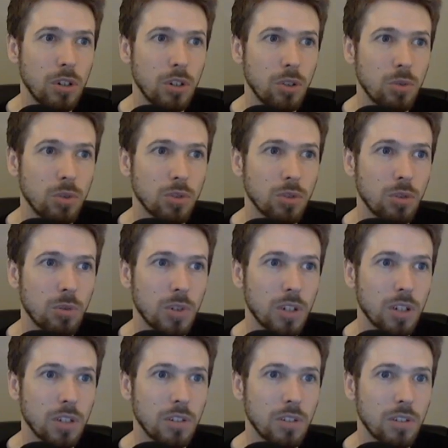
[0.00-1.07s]
what's going
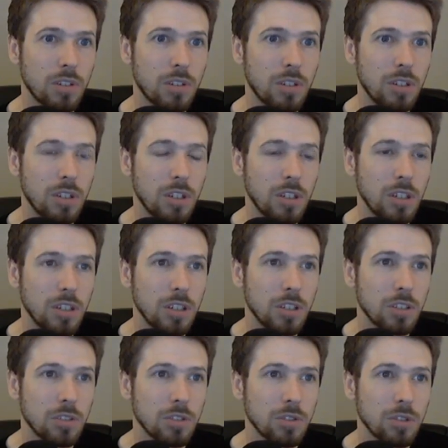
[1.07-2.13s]
on here.
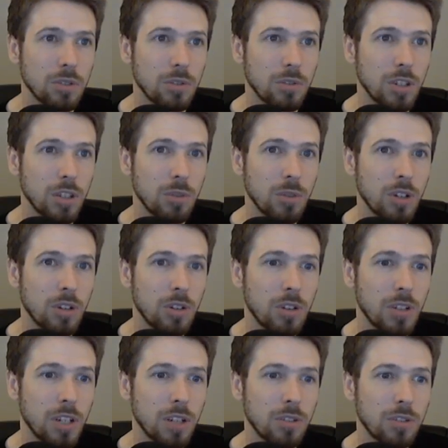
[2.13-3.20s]
So now that we got all
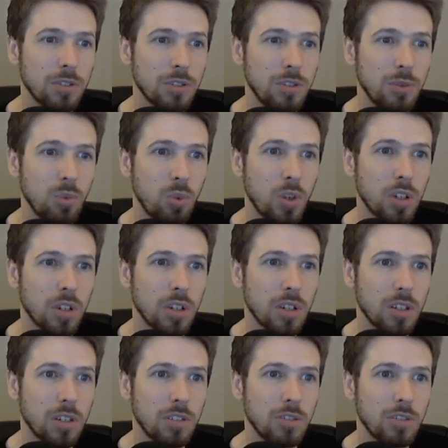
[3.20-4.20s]
that, let's see what kind